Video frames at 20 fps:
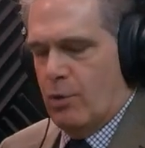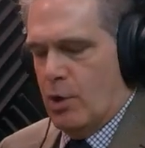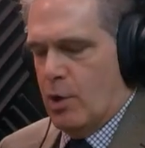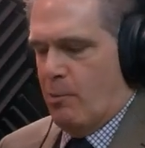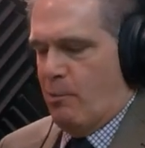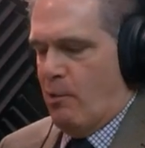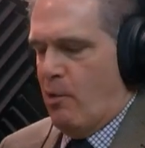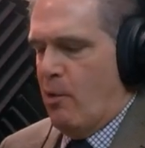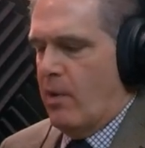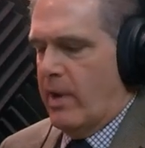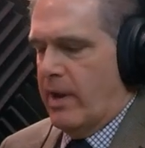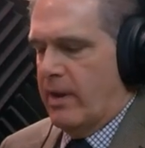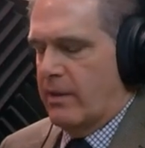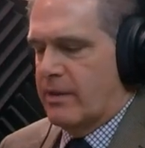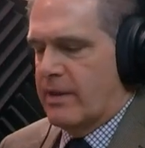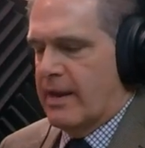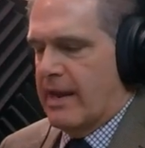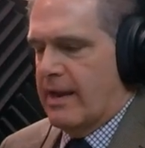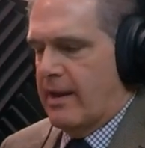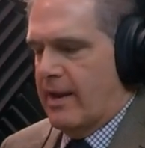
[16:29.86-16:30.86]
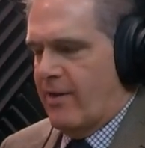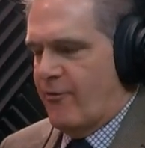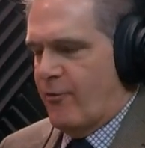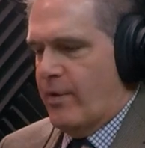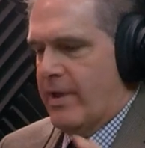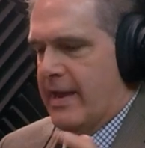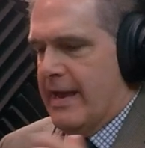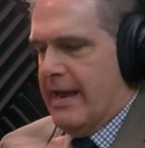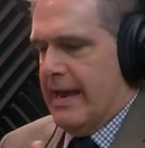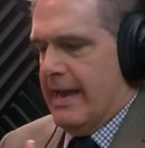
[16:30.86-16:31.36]
your point that if
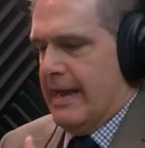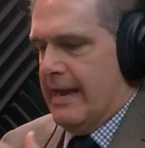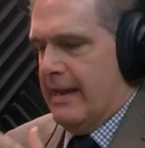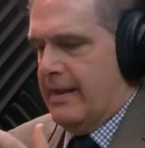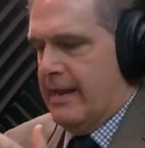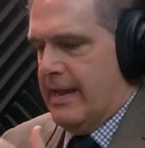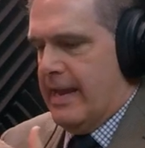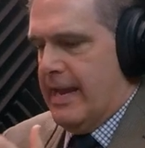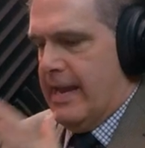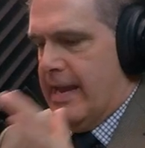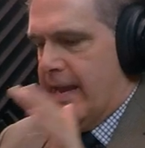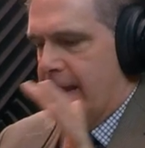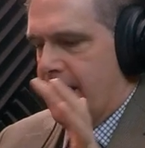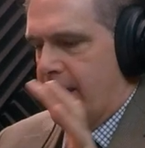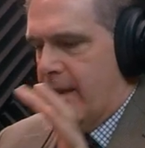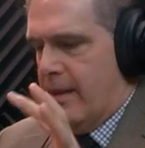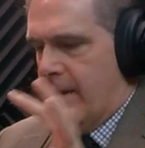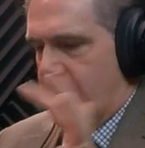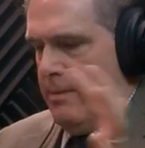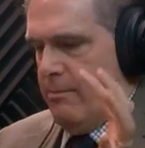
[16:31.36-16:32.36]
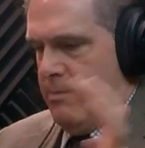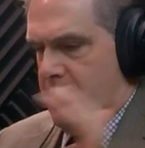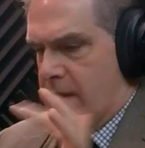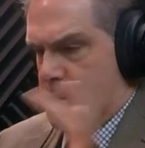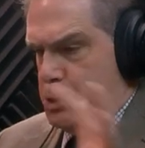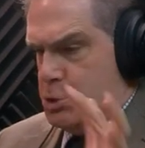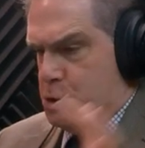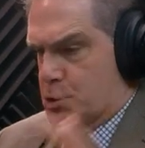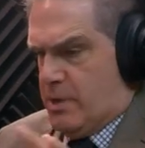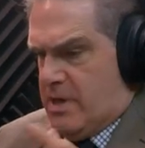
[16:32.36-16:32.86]
we had a
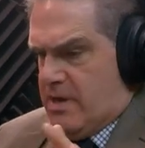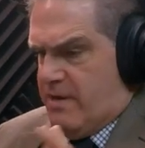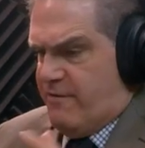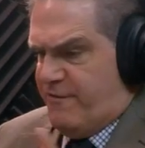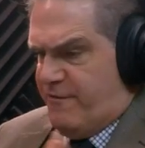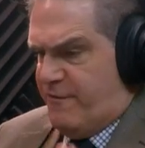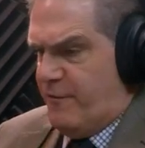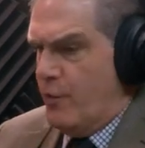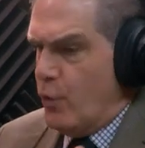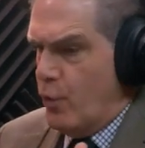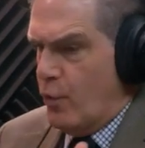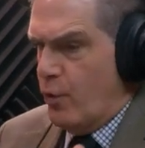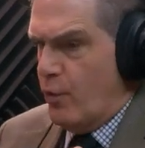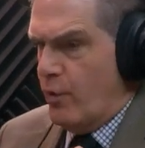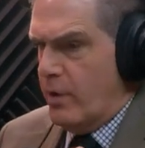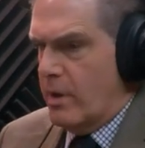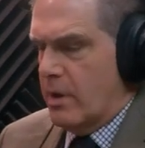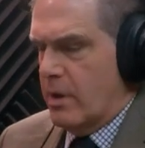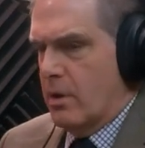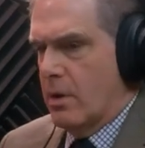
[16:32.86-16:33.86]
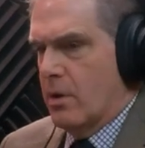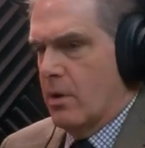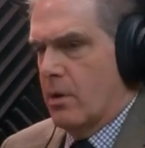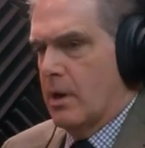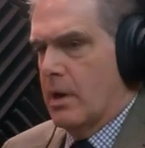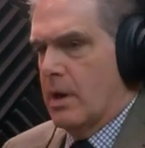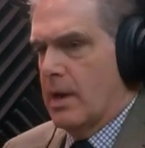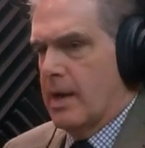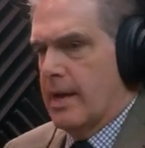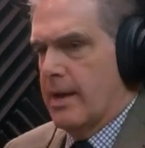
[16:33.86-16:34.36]
ministry of food,
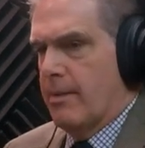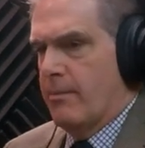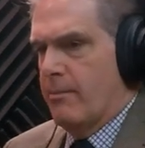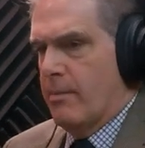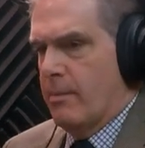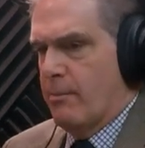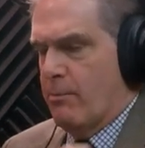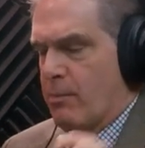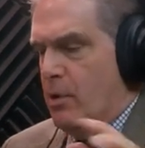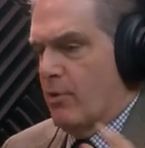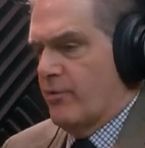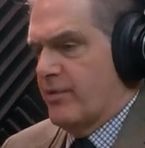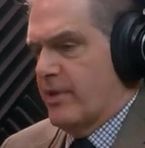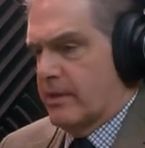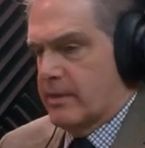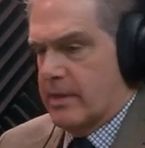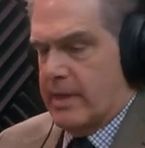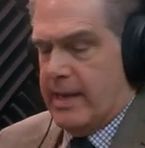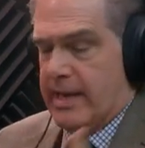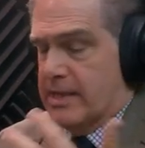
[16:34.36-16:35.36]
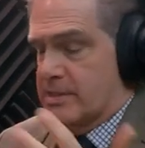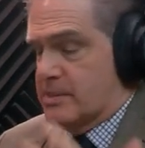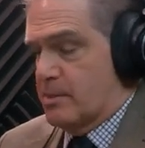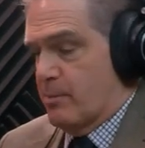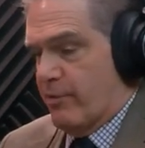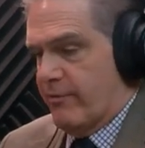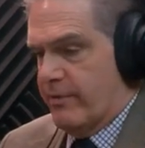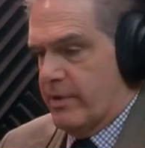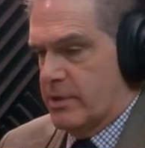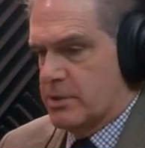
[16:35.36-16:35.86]
um, both at I guess the
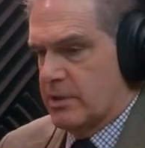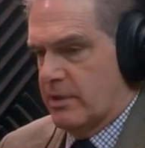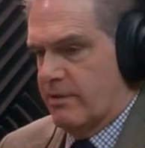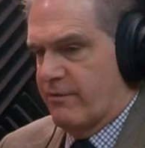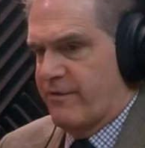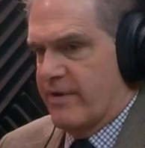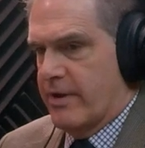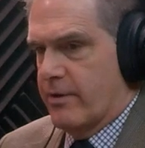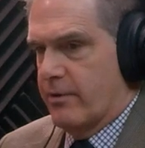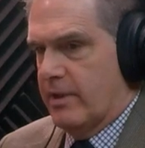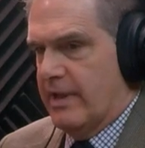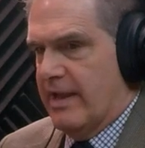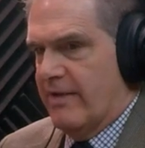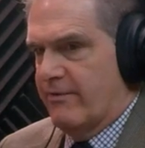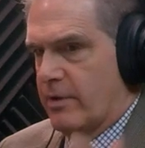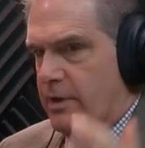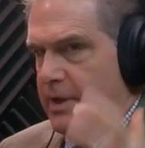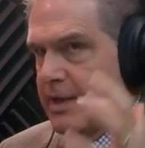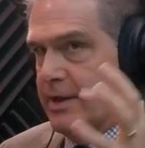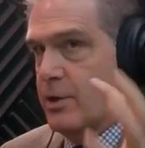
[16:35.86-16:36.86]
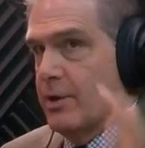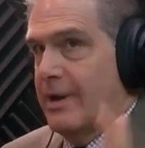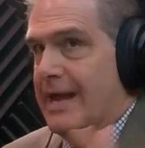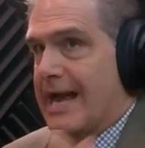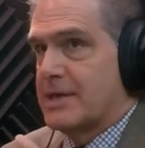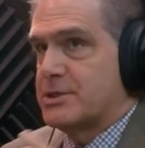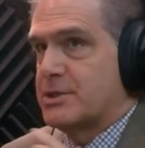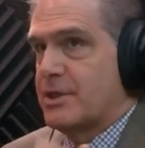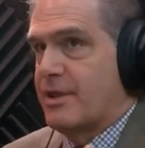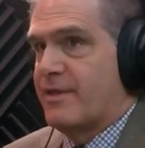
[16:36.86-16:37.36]
provincial and federal level, and could
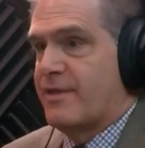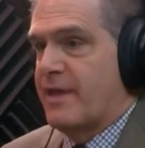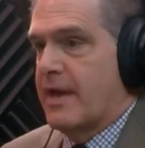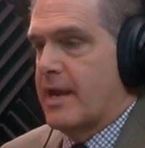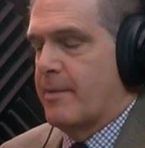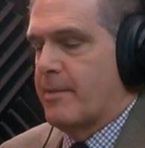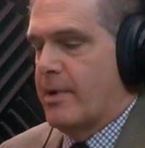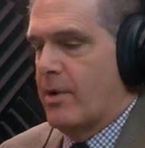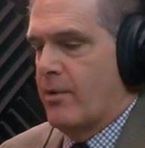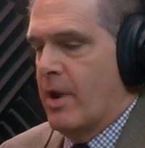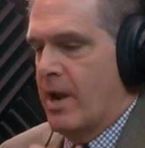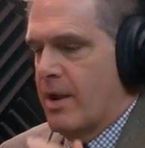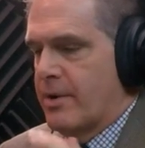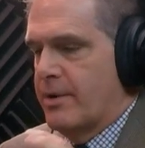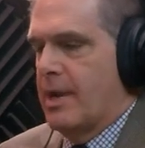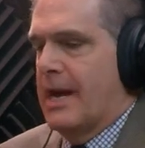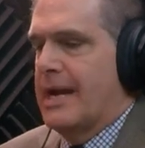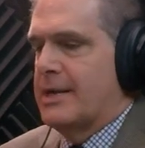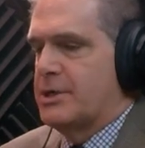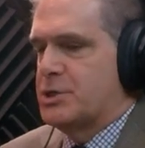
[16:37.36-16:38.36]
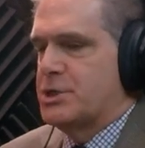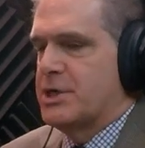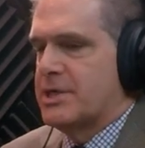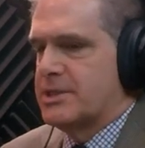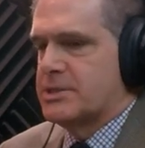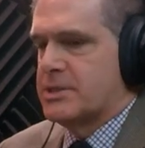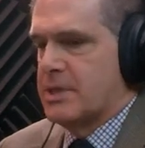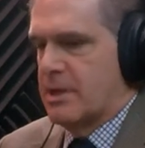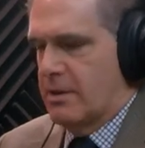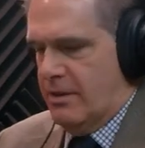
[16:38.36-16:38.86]
actually think about not
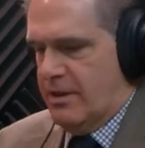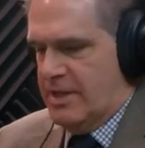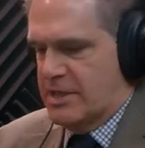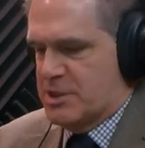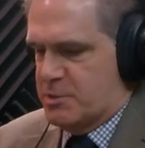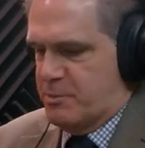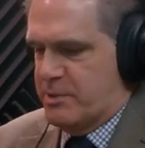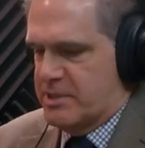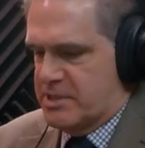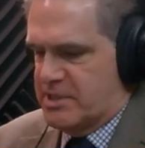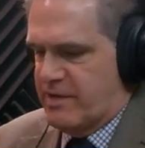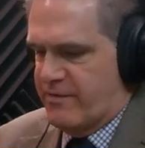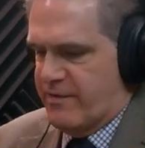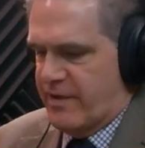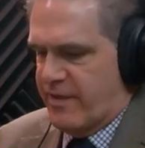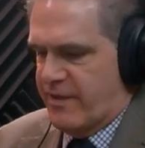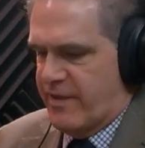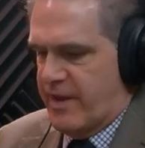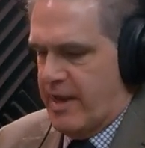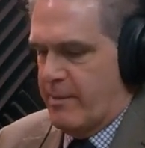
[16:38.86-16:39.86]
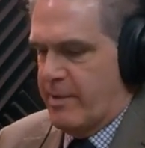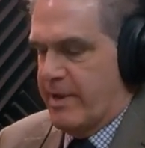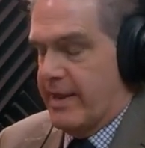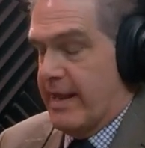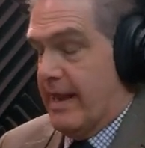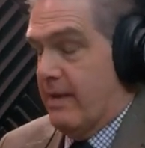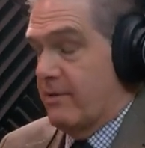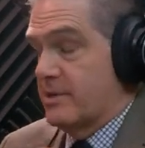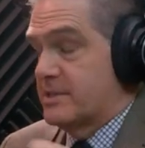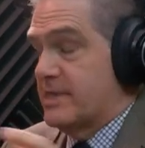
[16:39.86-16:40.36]
just this specific thing, but
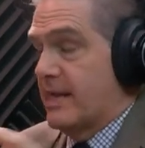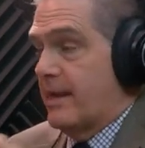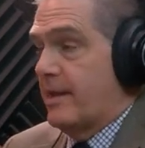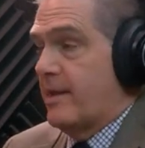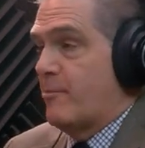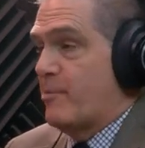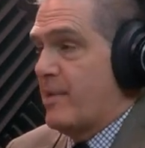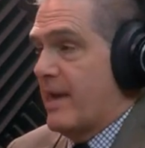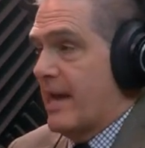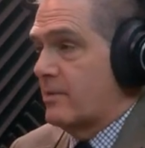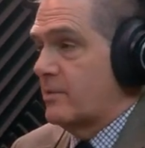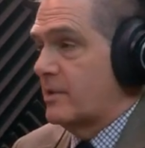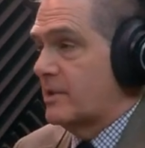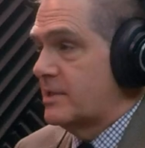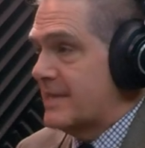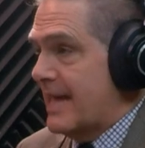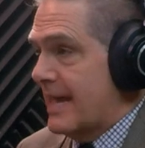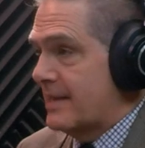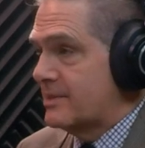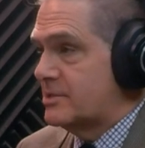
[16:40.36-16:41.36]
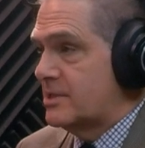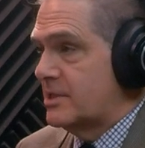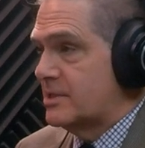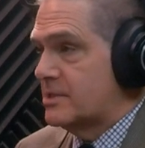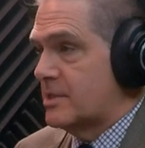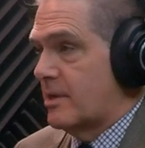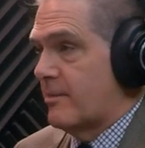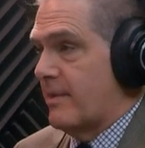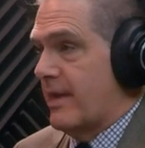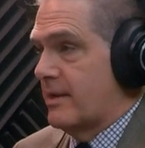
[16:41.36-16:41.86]
how does that impact with the tax
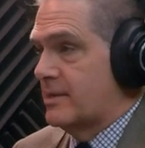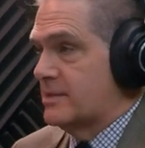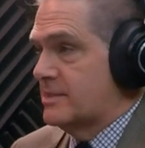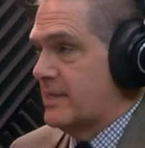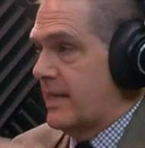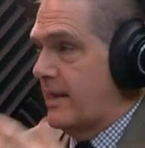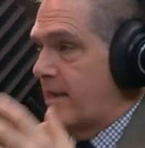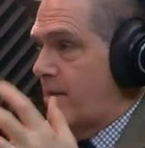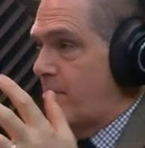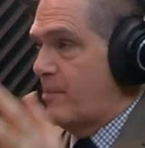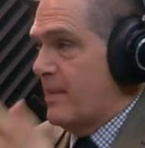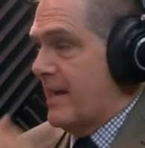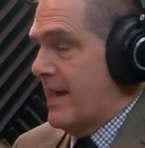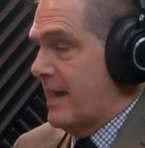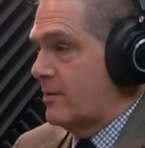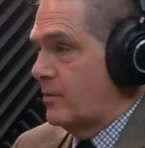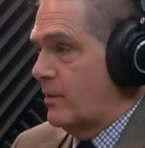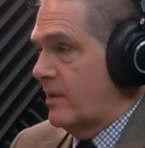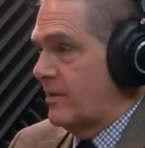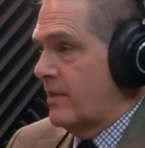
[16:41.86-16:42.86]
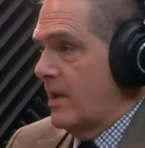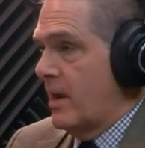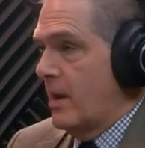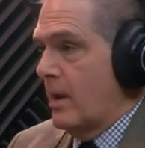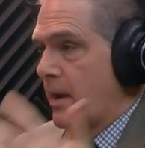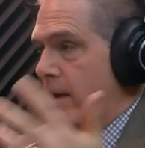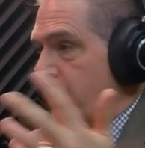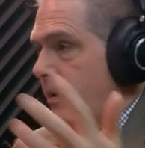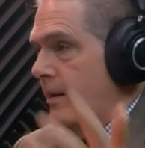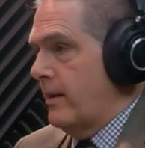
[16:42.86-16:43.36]
system? How does that impact with
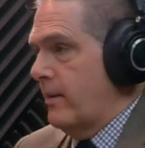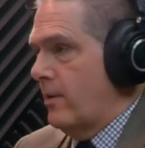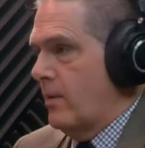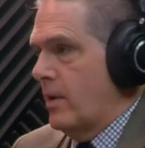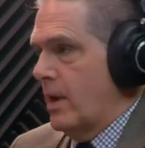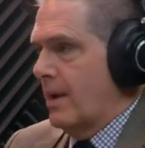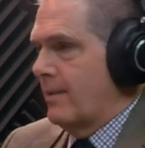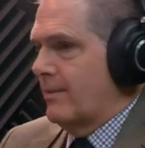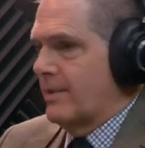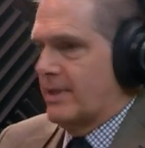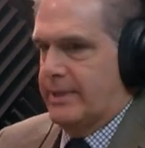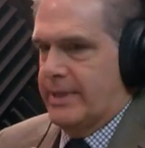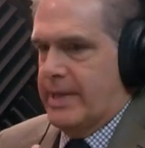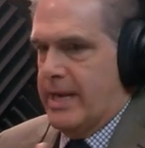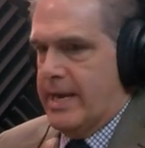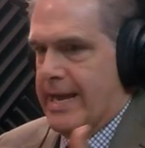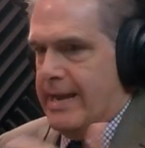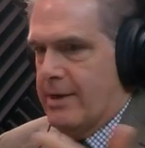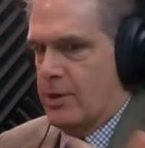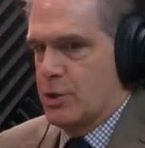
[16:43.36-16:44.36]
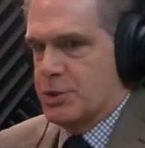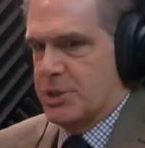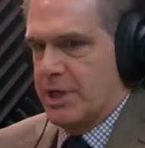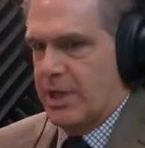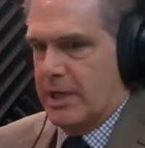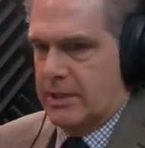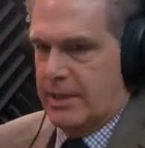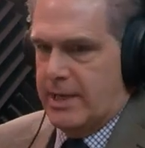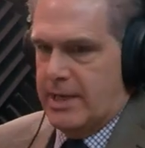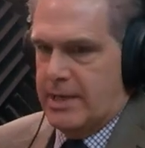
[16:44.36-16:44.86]
you know clean
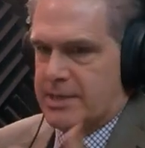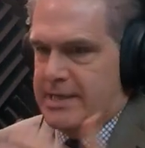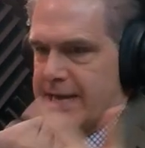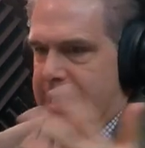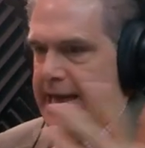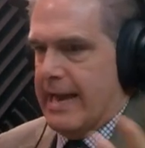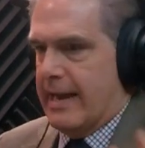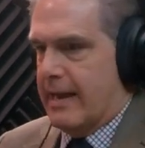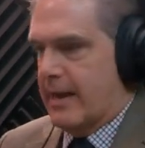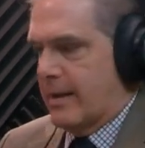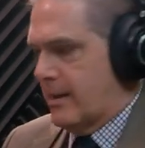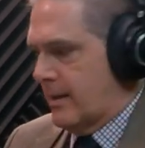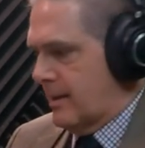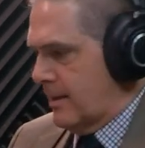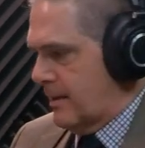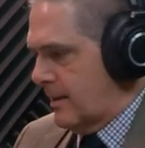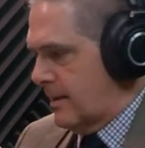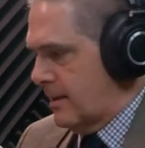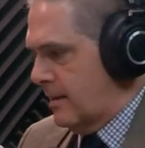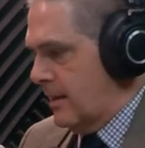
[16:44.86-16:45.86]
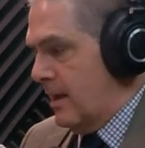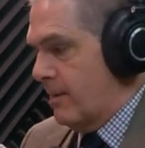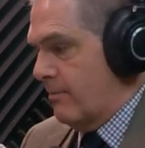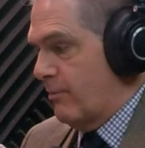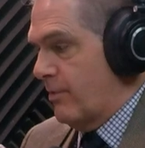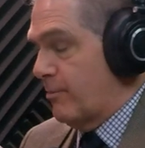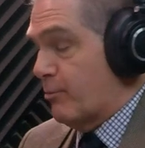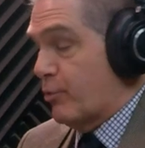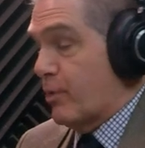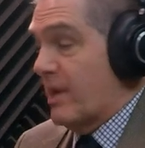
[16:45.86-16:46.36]
energy, clean tech, uh,
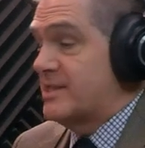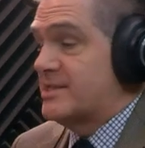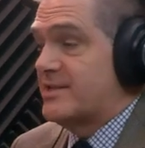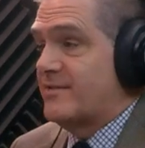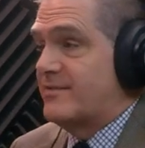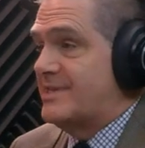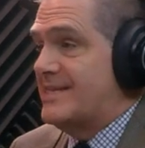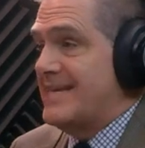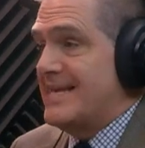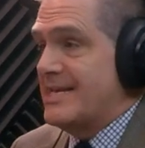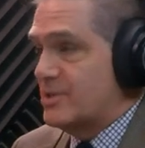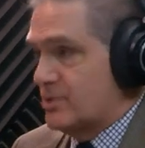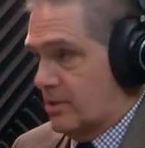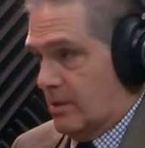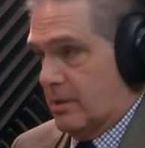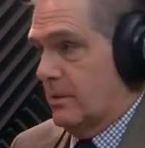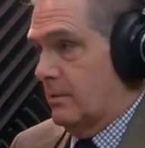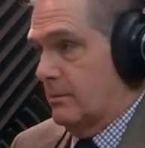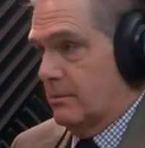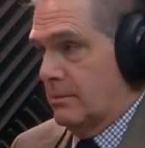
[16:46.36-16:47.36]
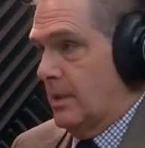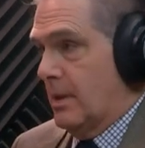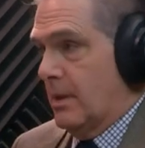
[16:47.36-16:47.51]
the price of diesel?